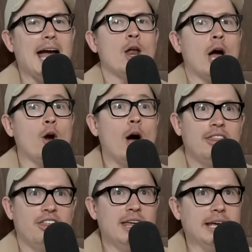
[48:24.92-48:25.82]
And, and, I
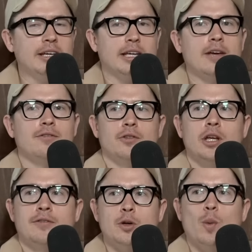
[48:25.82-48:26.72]
think if,
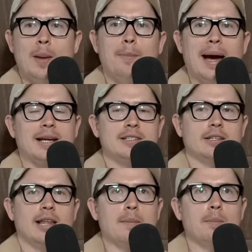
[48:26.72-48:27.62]
if you went back
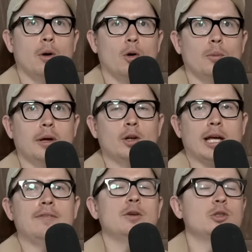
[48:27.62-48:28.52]
to that moment,
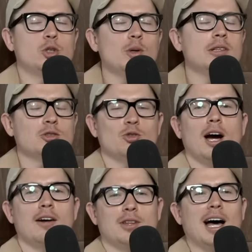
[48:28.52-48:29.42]
like if you were doing the
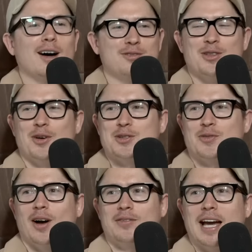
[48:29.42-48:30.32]
draft after those
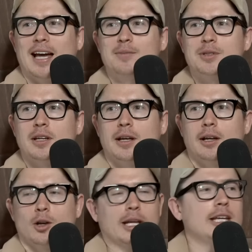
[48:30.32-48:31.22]
five games,
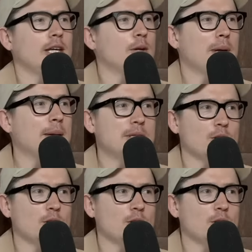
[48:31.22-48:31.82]
like he'd be